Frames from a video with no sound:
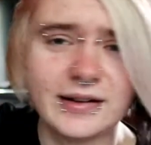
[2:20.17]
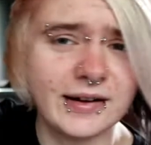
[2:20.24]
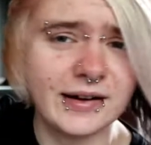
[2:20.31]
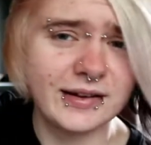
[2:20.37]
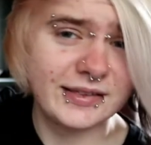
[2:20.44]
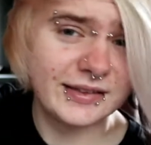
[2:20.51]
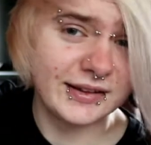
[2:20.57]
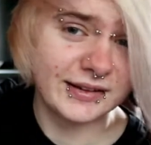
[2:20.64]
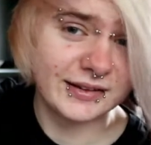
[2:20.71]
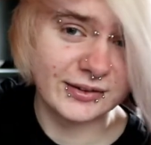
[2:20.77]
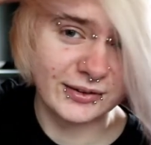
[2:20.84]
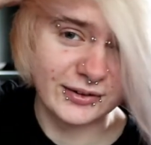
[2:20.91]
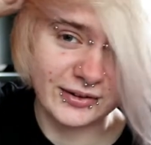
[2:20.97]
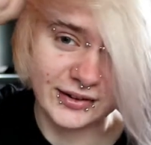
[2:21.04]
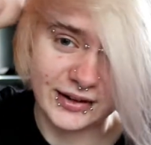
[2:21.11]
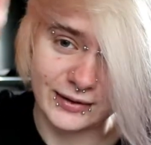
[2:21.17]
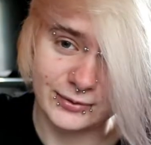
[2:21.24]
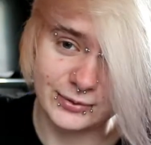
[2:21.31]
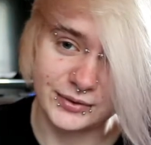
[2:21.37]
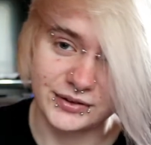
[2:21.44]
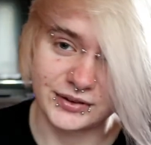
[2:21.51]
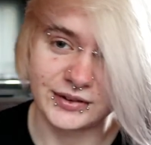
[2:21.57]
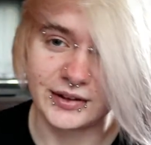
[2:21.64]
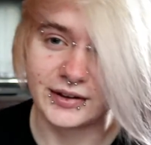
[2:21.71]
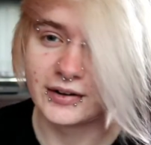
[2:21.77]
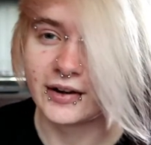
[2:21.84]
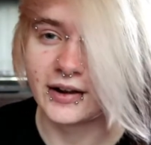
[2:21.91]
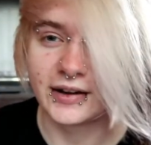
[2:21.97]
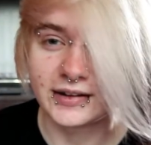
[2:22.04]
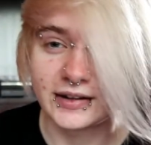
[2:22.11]
I think, not long afterwards because I
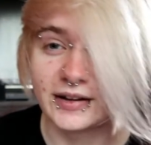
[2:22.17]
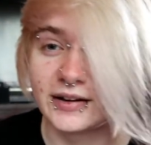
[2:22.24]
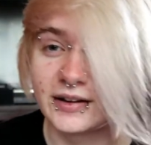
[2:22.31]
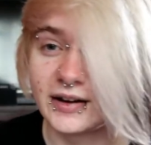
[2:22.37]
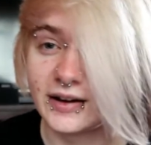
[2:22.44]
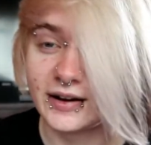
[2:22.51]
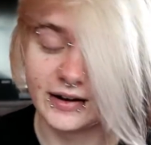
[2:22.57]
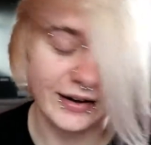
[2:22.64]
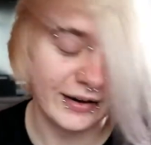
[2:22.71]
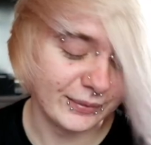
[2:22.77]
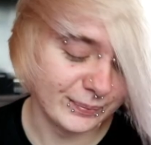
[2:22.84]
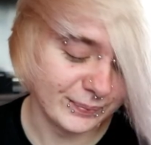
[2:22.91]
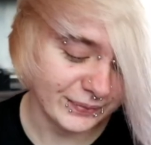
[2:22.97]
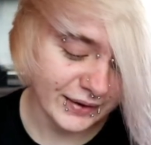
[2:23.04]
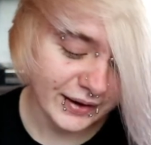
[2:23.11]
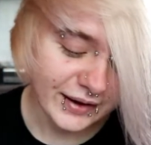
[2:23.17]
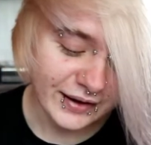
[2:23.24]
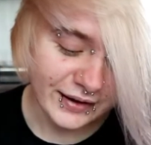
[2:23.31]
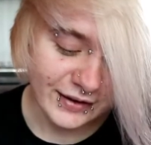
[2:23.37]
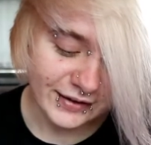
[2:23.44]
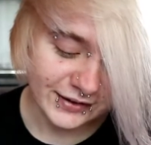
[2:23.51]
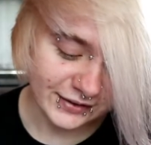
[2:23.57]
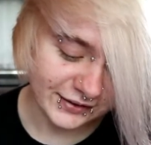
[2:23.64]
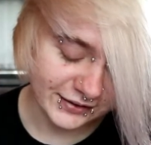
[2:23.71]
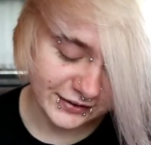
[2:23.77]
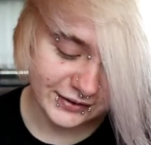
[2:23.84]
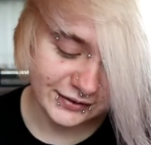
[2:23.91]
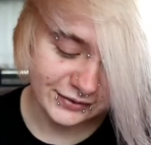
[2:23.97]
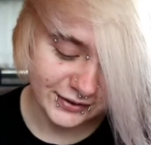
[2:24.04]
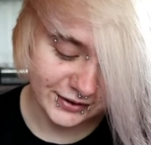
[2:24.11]
didn't like it. So this is
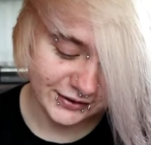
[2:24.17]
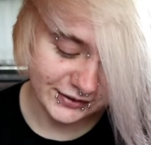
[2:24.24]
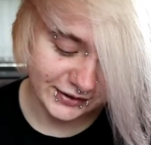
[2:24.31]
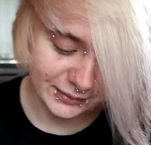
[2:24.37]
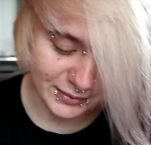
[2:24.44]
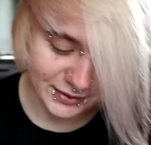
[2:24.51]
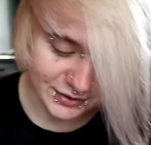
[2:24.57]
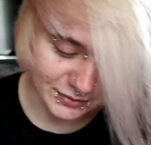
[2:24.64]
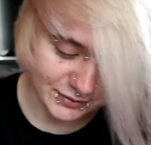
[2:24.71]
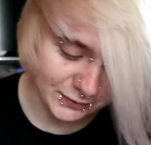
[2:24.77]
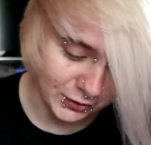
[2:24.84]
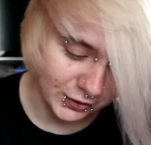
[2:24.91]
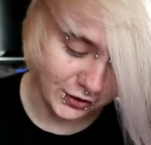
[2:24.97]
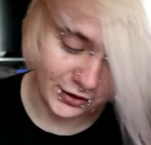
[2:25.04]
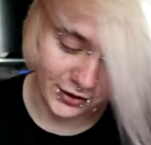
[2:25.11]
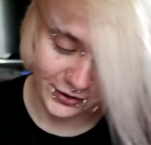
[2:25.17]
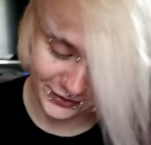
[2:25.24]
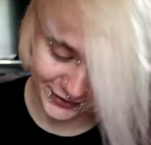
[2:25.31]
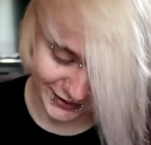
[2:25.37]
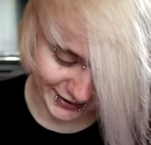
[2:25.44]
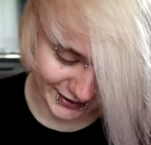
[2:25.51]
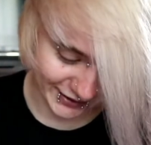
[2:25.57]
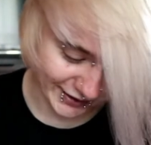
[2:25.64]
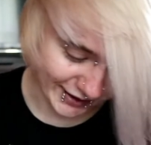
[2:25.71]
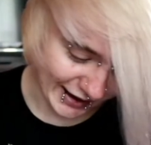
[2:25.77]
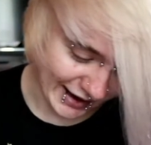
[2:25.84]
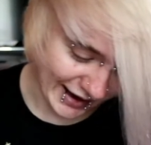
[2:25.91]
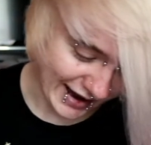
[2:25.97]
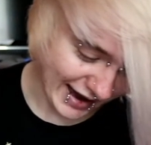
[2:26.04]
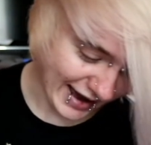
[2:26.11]
the first image we've got on here,
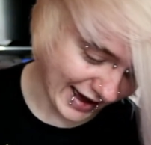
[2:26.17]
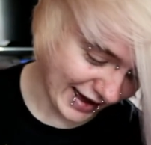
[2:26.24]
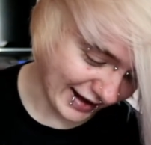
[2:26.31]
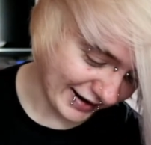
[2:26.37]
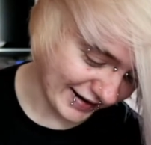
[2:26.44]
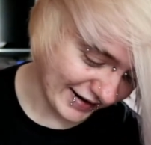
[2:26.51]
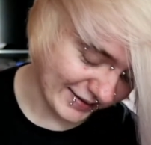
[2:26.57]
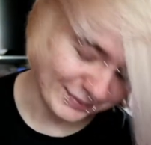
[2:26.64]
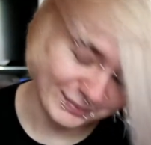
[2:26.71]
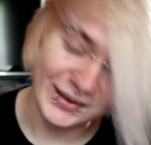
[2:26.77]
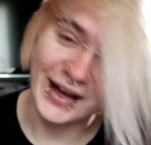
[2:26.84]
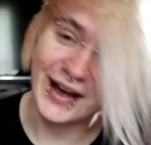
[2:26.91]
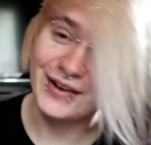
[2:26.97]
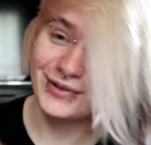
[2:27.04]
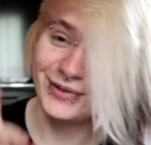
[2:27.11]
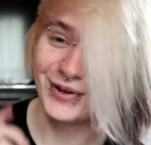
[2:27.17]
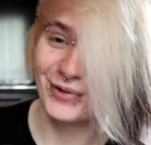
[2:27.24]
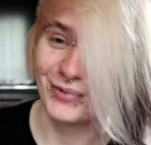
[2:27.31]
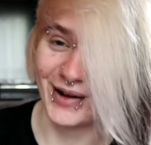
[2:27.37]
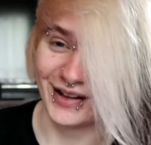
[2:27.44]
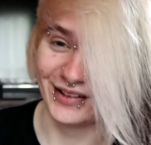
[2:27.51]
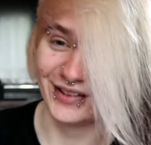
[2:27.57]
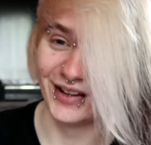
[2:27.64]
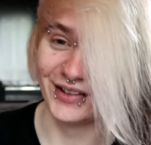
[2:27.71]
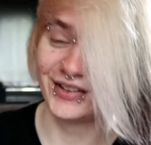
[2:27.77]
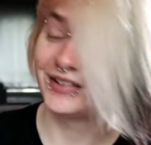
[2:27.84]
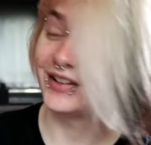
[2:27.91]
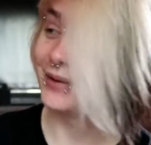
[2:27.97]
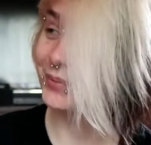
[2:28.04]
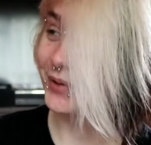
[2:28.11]
and I do not wear
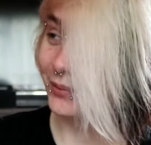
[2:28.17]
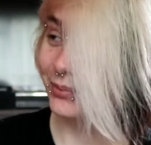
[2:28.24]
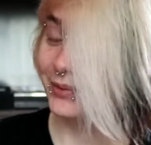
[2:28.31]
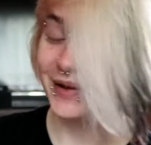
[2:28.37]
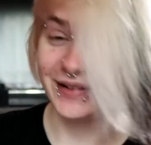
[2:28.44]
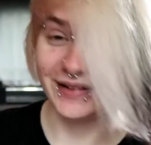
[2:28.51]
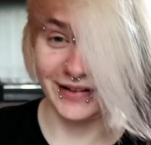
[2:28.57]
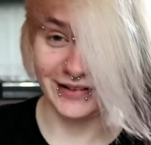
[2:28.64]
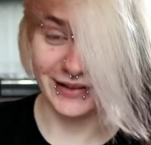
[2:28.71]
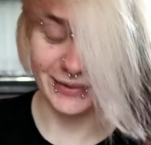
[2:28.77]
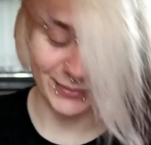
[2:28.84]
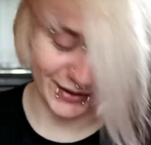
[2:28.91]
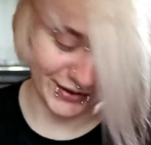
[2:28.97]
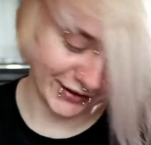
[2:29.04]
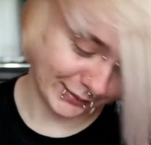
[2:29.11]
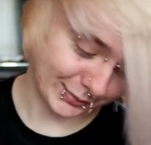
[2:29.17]
glasses. I probably need them by this